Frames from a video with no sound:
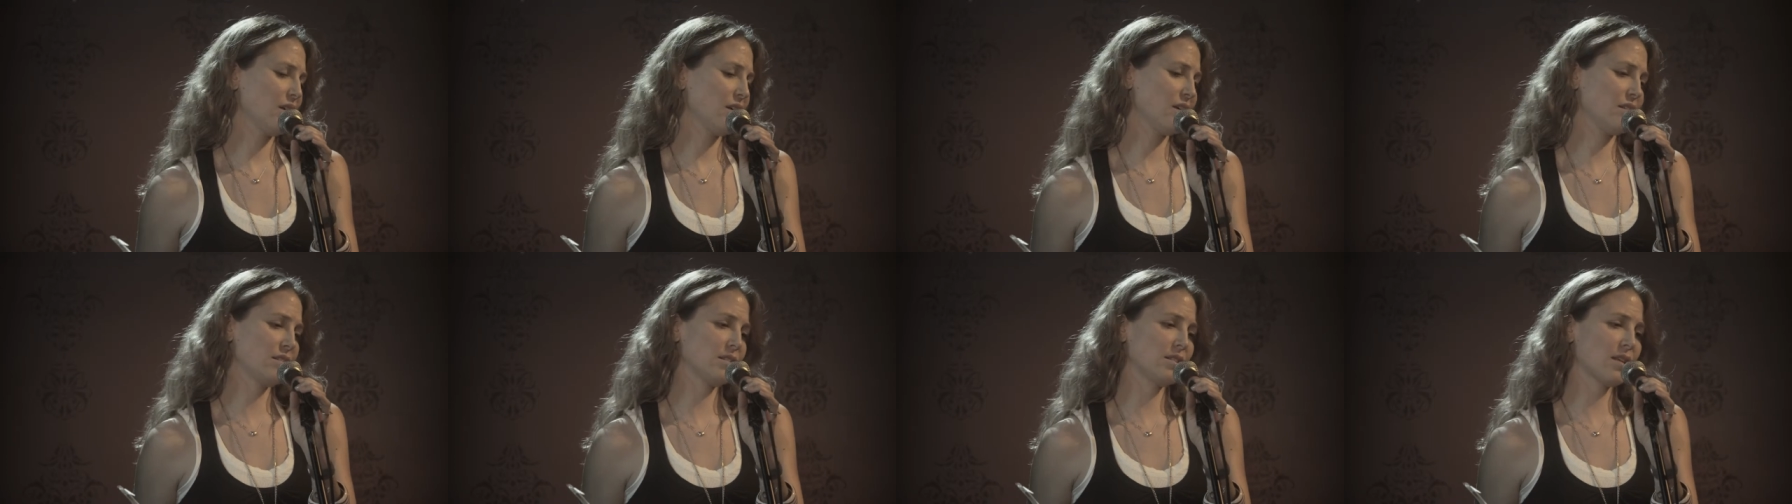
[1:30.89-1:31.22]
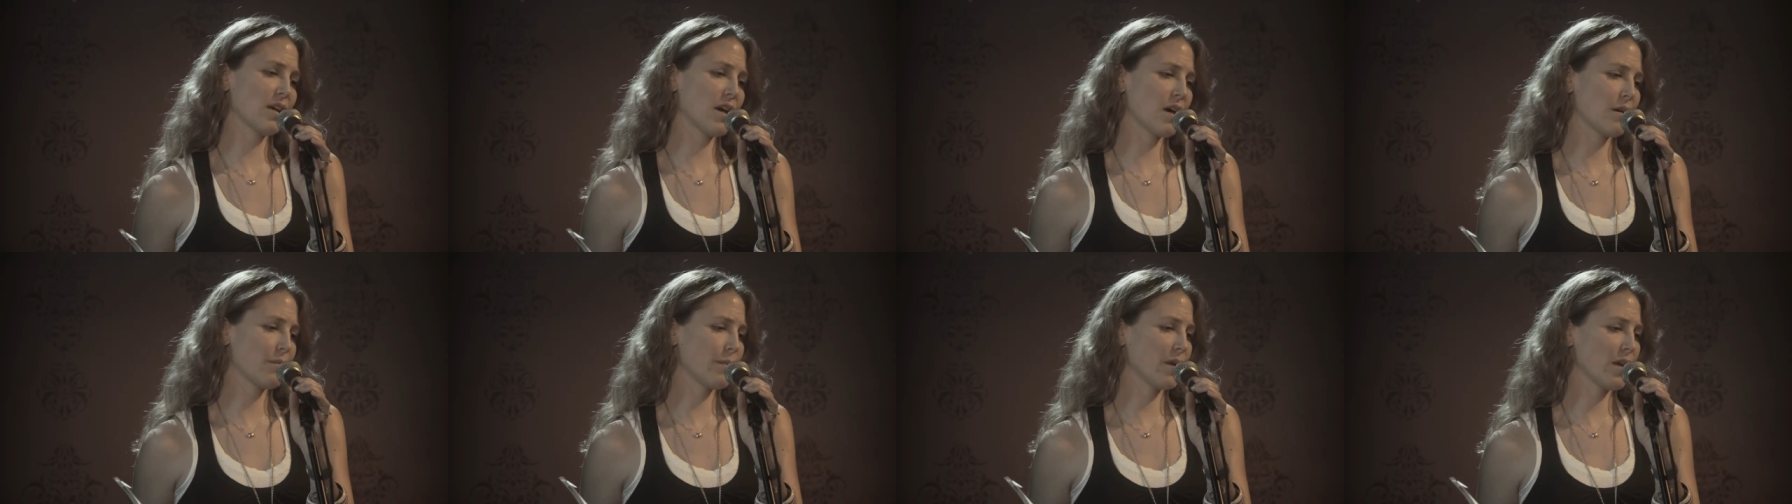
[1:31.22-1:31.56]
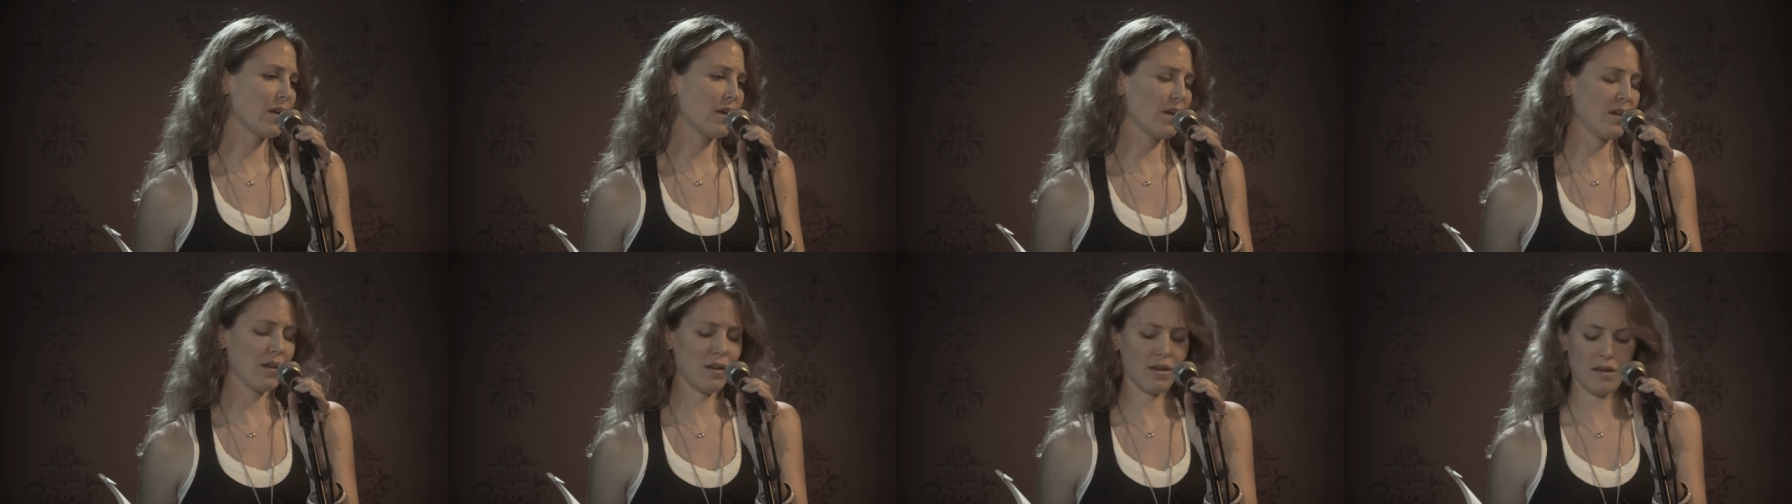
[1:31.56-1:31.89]
in
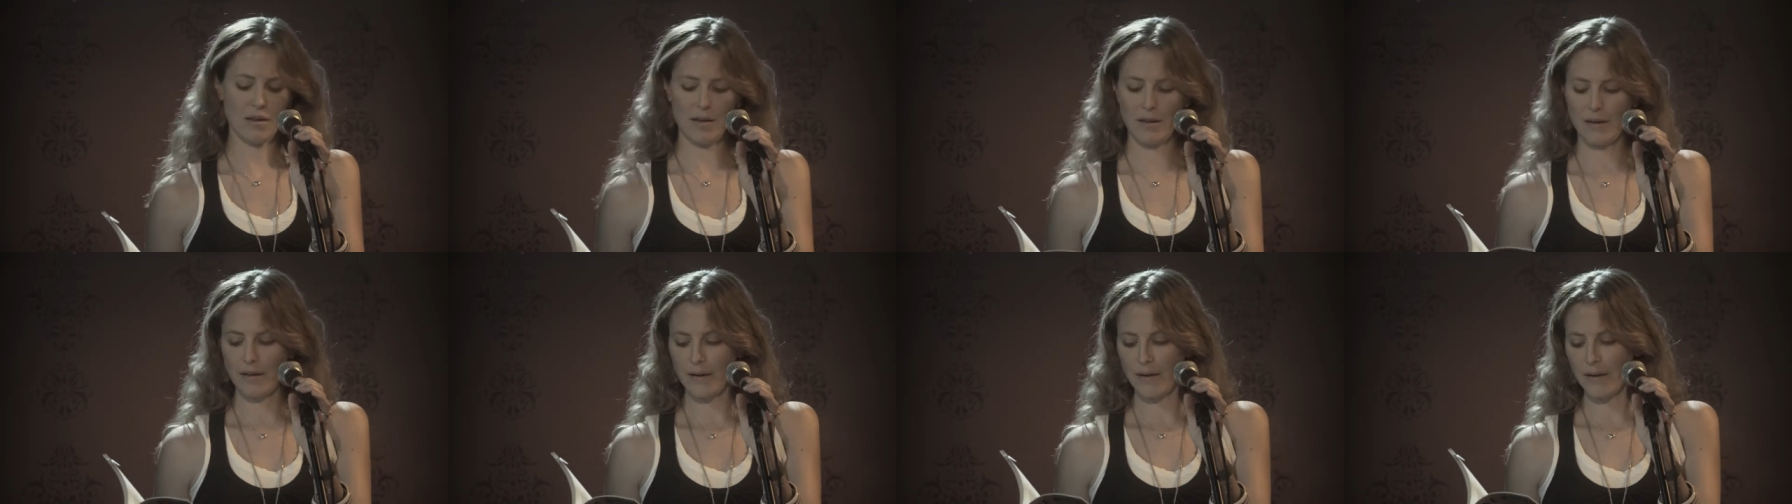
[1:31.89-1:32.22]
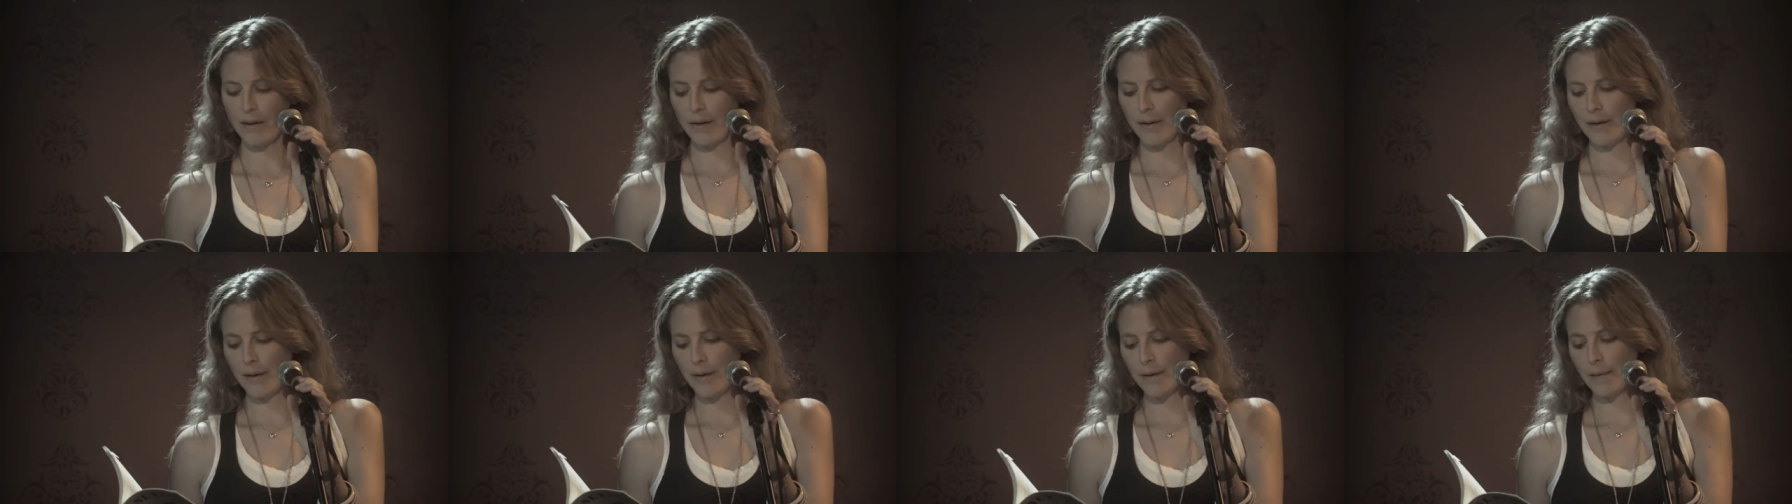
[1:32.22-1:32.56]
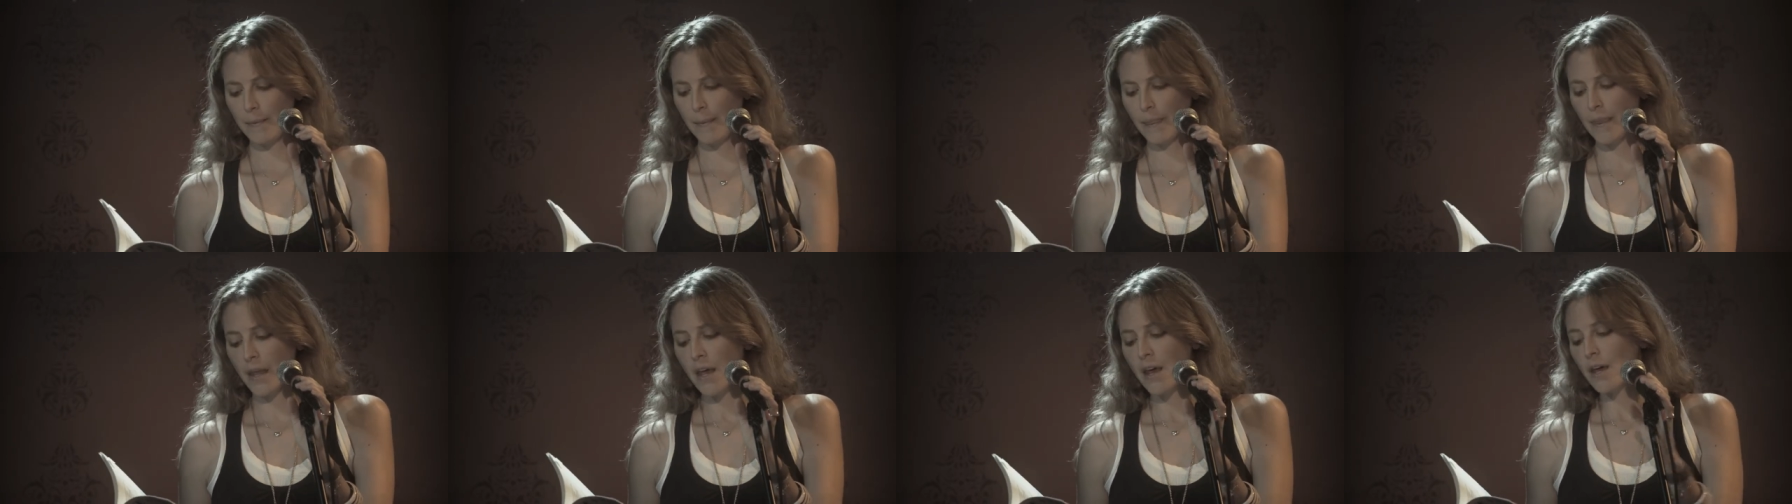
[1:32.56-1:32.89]
Tommy.
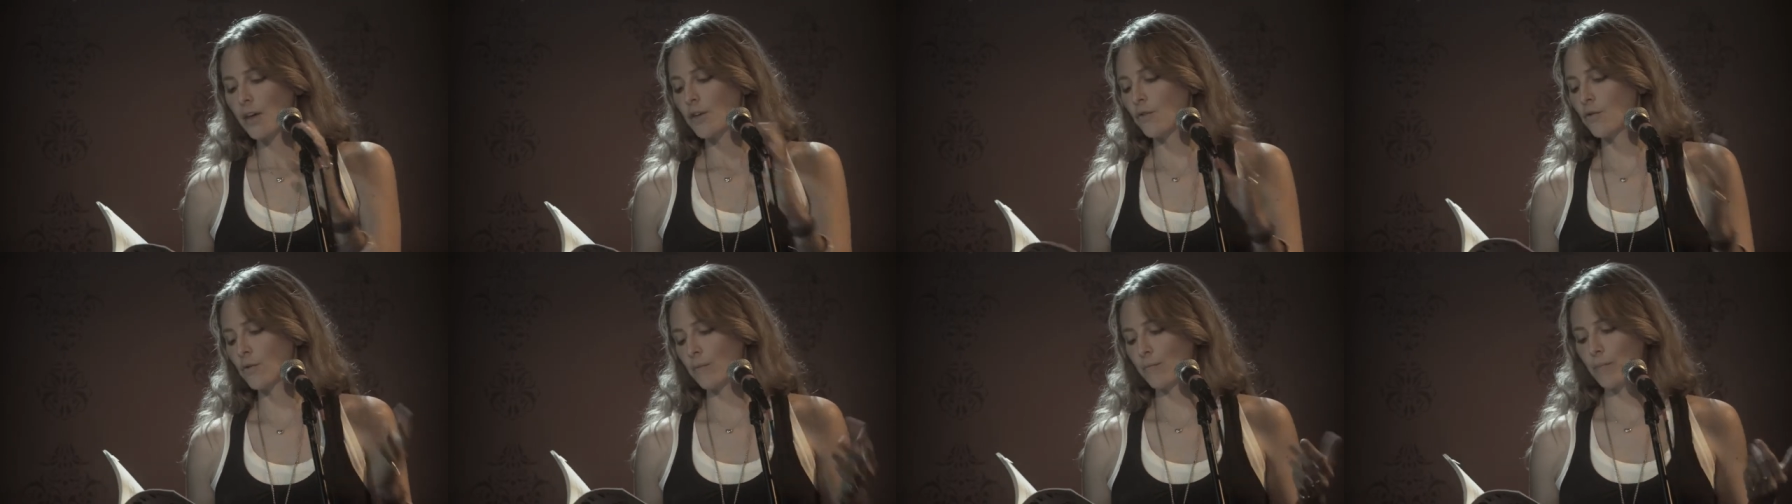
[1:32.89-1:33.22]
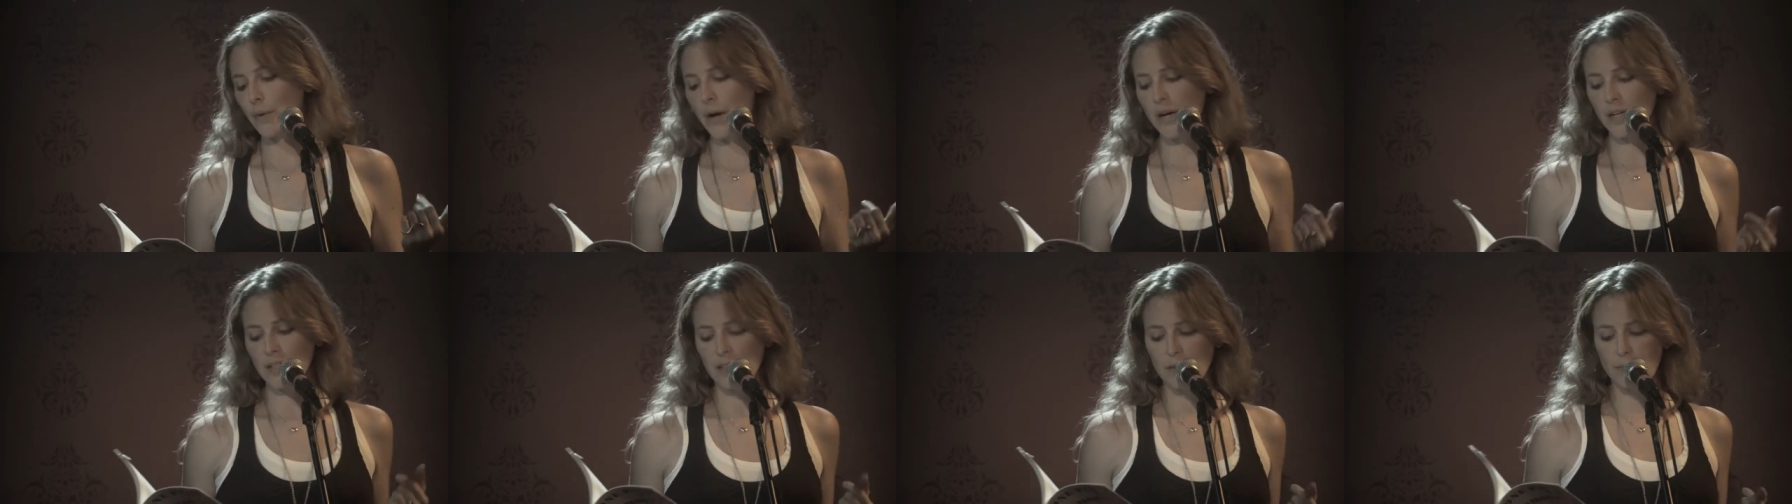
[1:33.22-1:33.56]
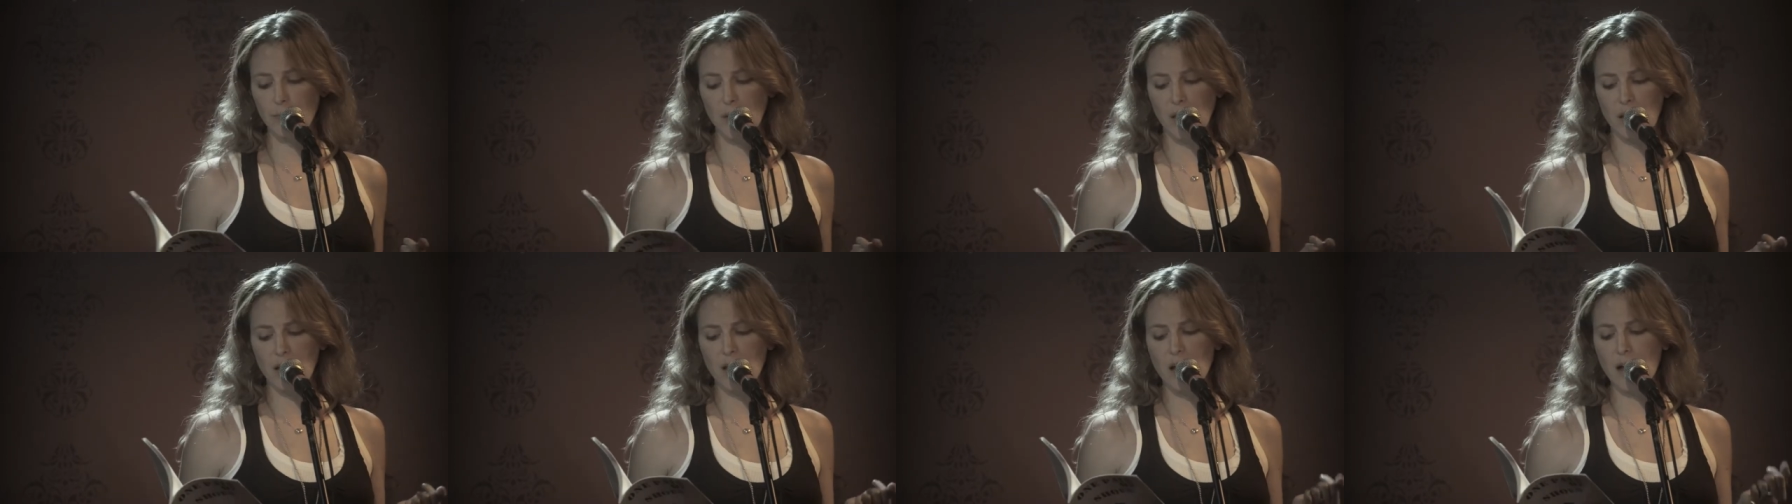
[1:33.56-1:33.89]
You embrace
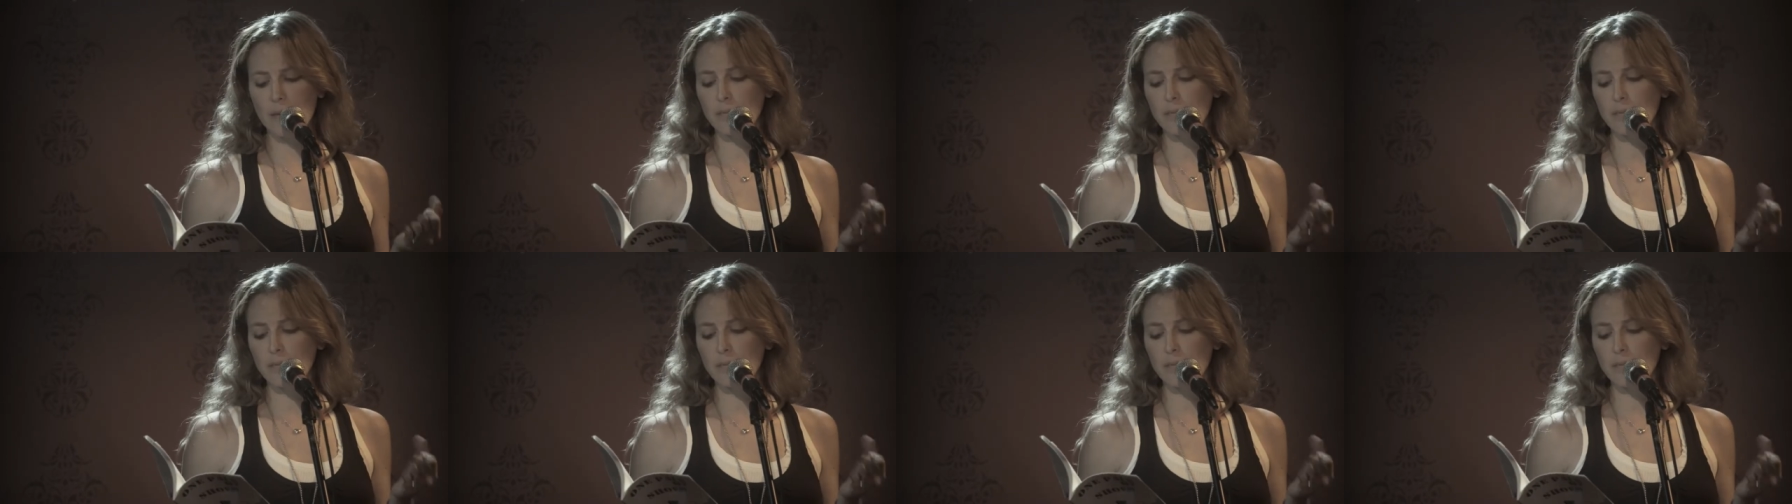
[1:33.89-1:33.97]
me.